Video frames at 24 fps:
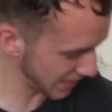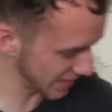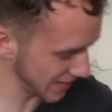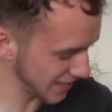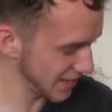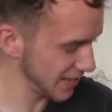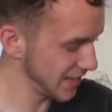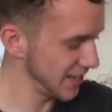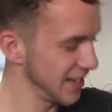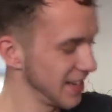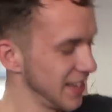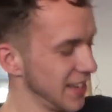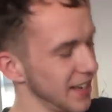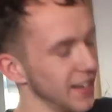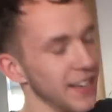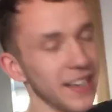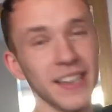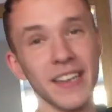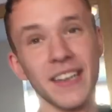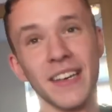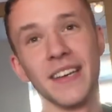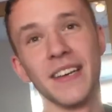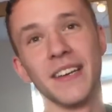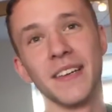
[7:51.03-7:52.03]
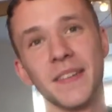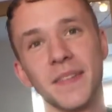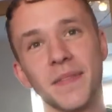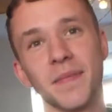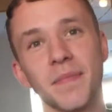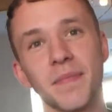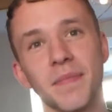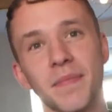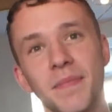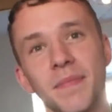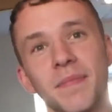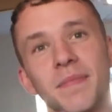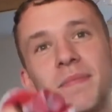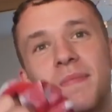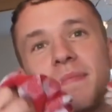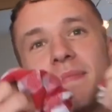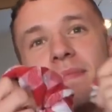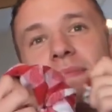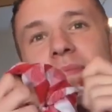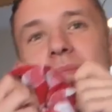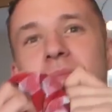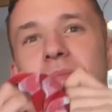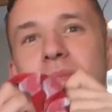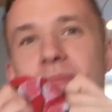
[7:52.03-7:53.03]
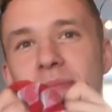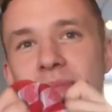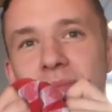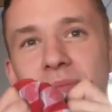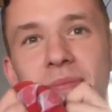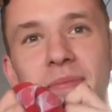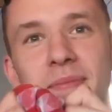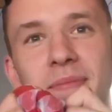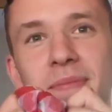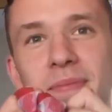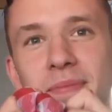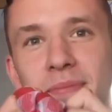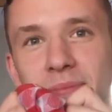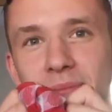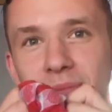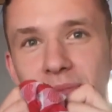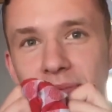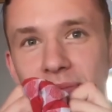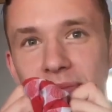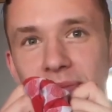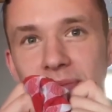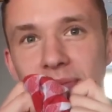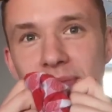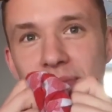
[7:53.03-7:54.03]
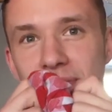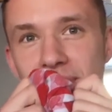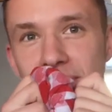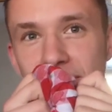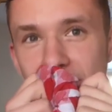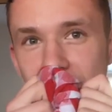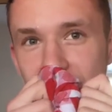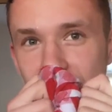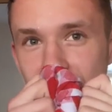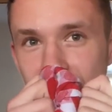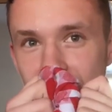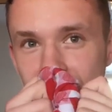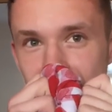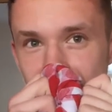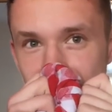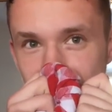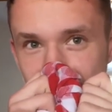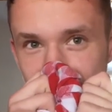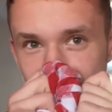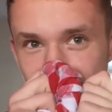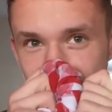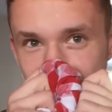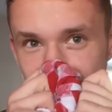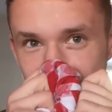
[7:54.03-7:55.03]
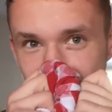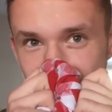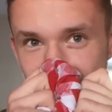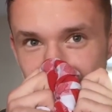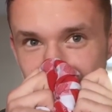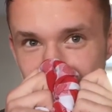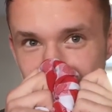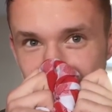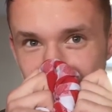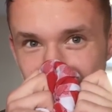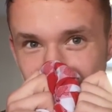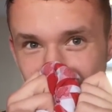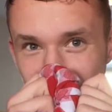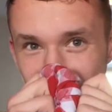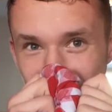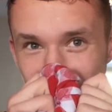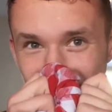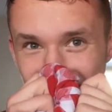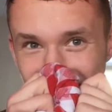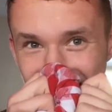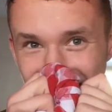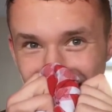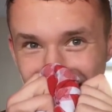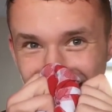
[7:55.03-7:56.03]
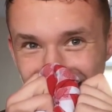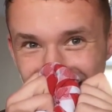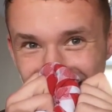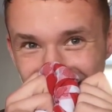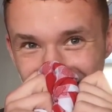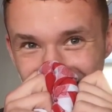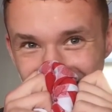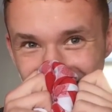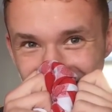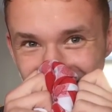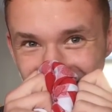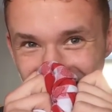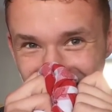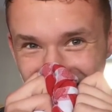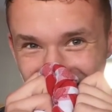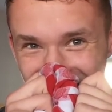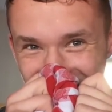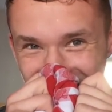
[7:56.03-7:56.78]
Have you ever taken a poo in someone's garden? Yeah. Who?